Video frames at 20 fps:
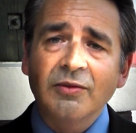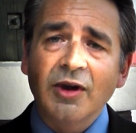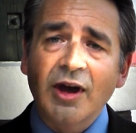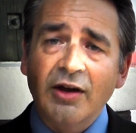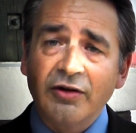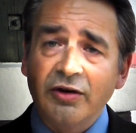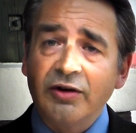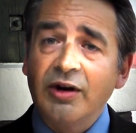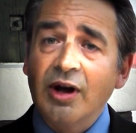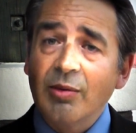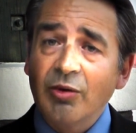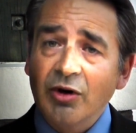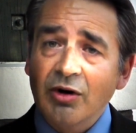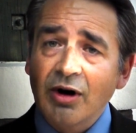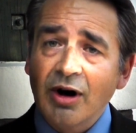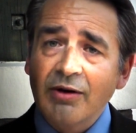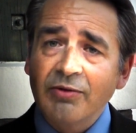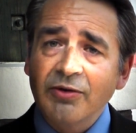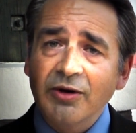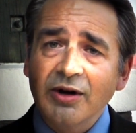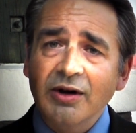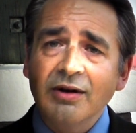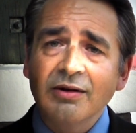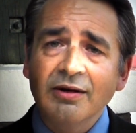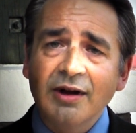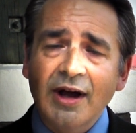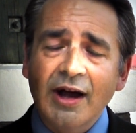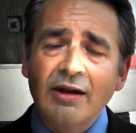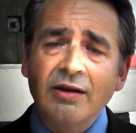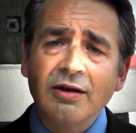as a demographic,
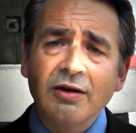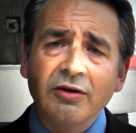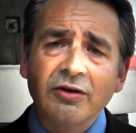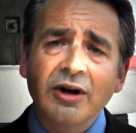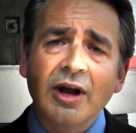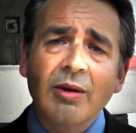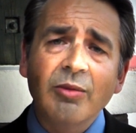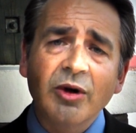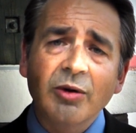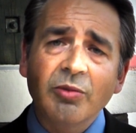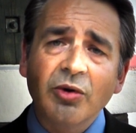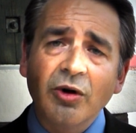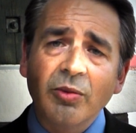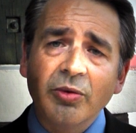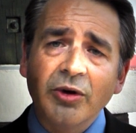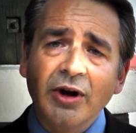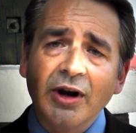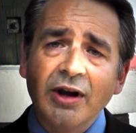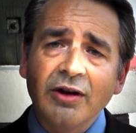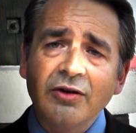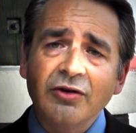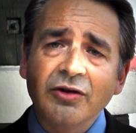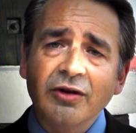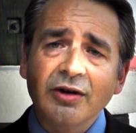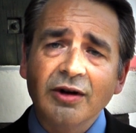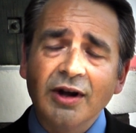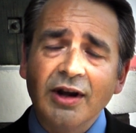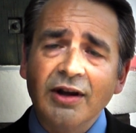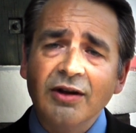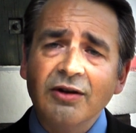and the Islamic
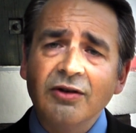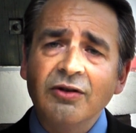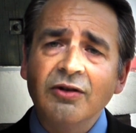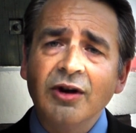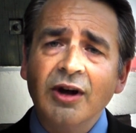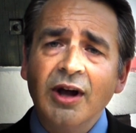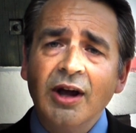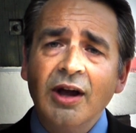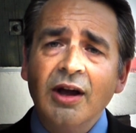population is